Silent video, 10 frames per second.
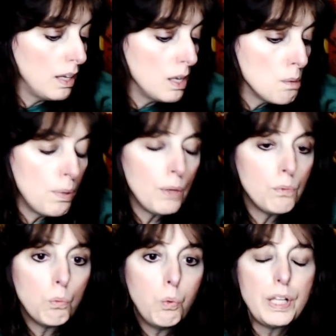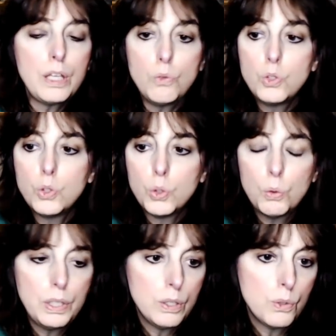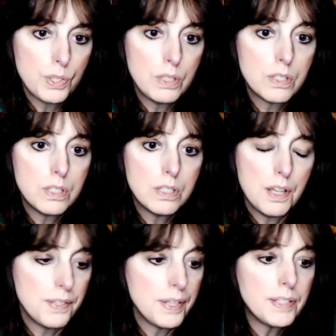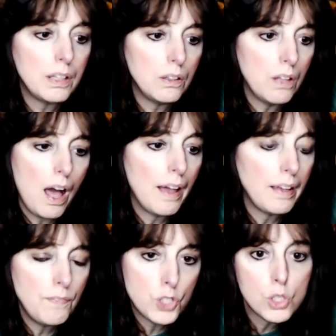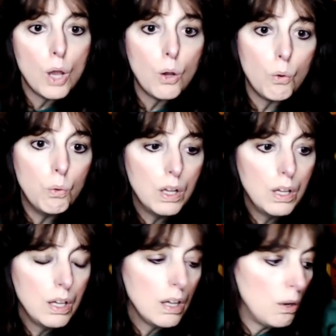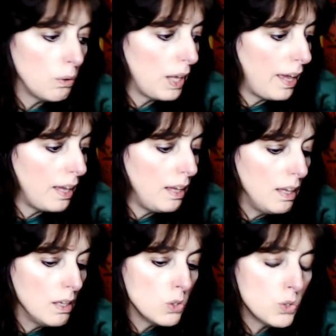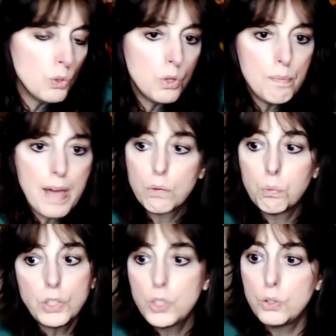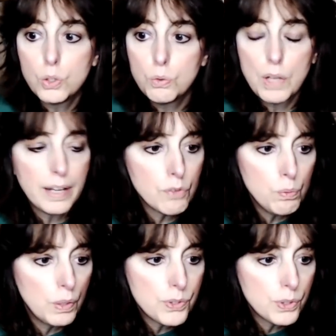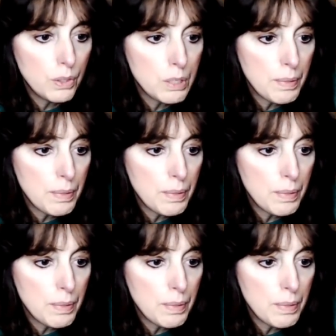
But what do you do in those instances? It's a live show, okay? So no matter what you do, not everyone's going to be